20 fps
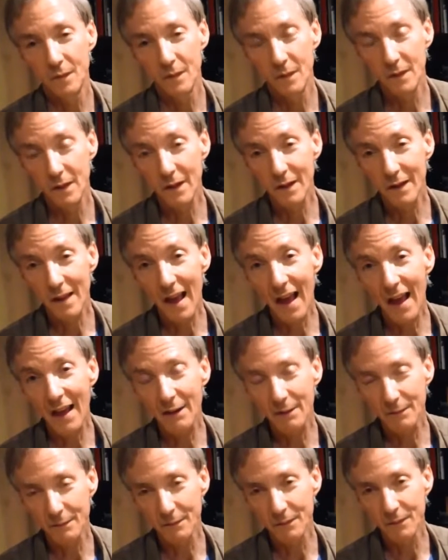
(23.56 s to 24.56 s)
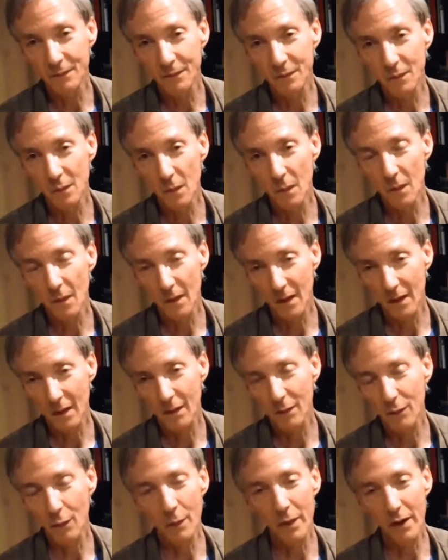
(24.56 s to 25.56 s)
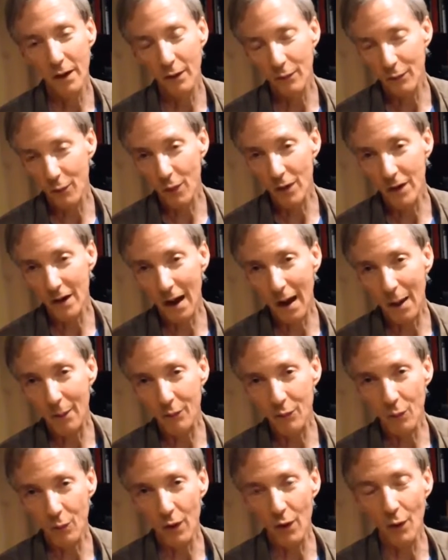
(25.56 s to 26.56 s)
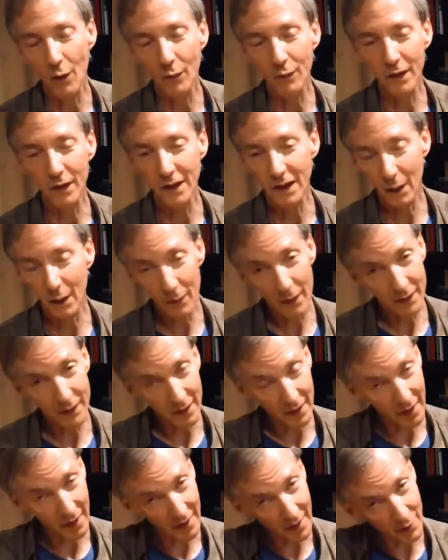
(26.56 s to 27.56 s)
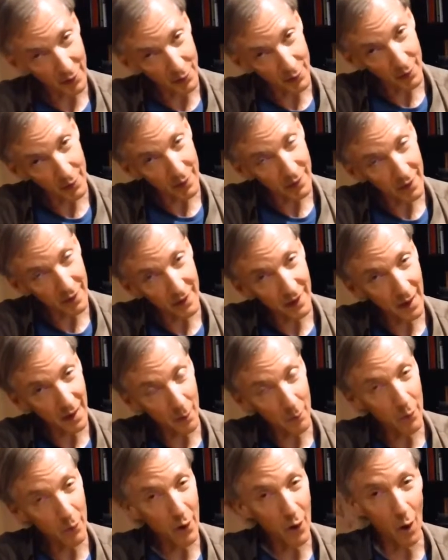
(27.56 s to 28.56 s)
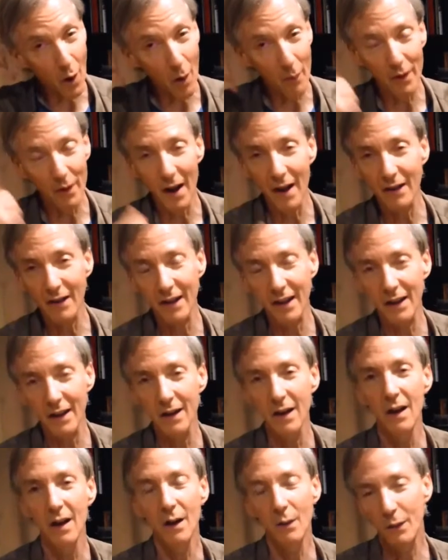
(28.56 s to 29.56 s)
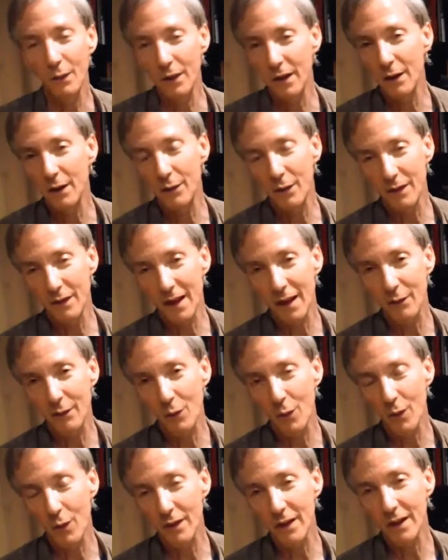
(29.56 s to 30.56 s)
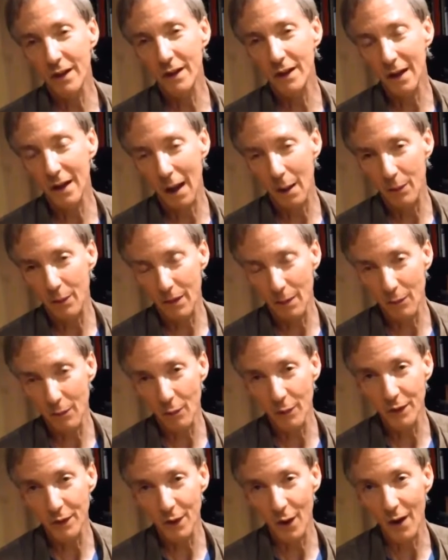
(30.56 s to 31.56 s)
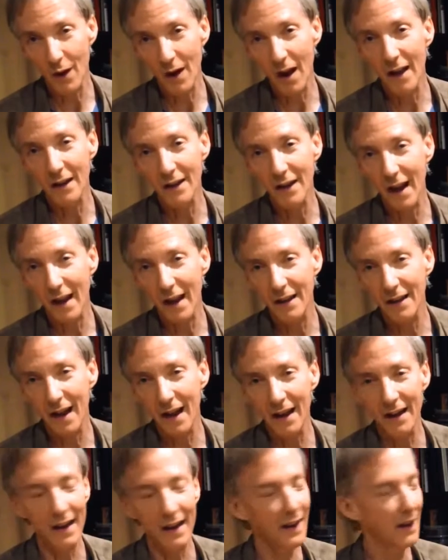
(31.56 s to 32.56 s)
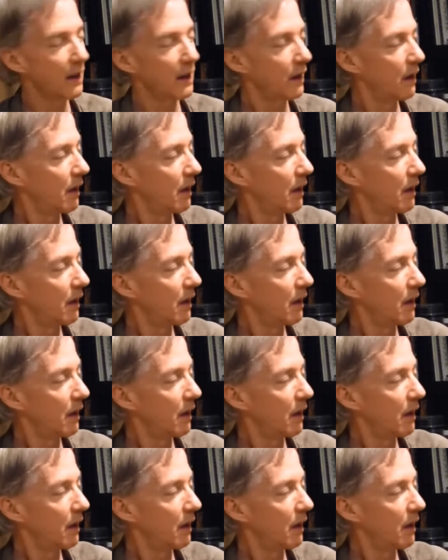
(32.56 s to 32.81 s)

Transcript: Just that, repeated 4 times. What hopefully generates a little interest is that I'm reharmonizing it with a different set of chords each time, some of which are not diatonic.